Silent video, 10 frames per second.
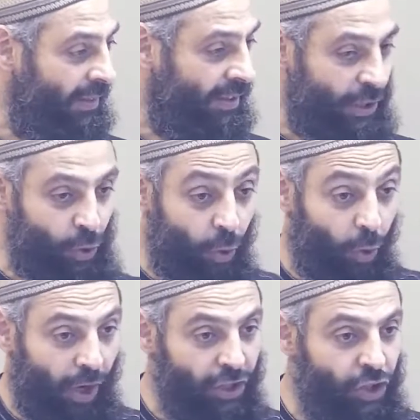Badr, they saw
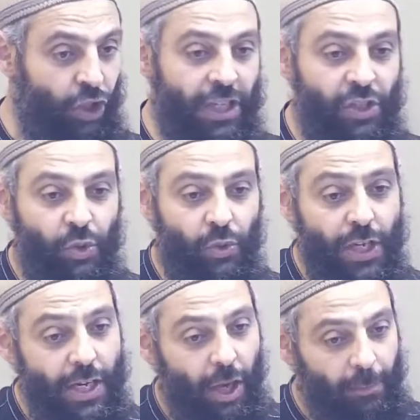Quraysh is
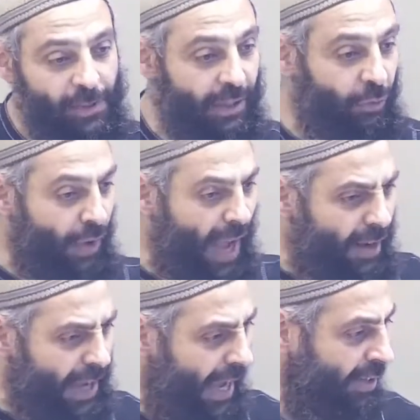really upset,
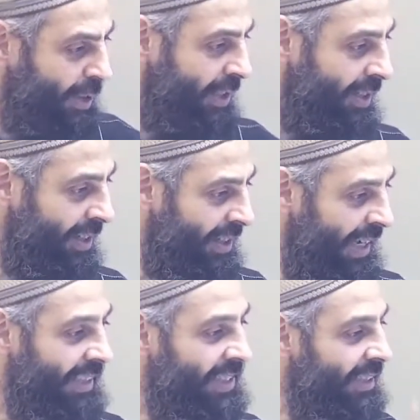very angry.
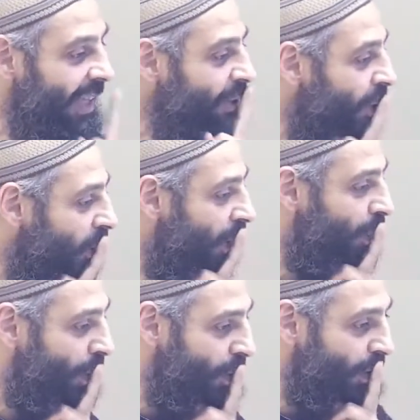And they said, that's a good
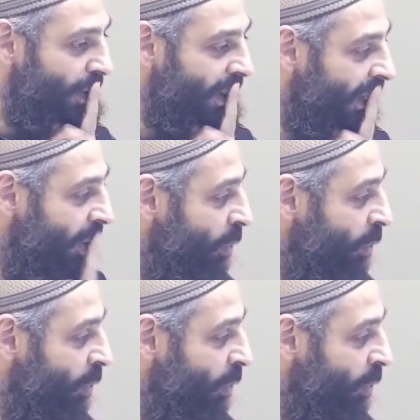opportunity.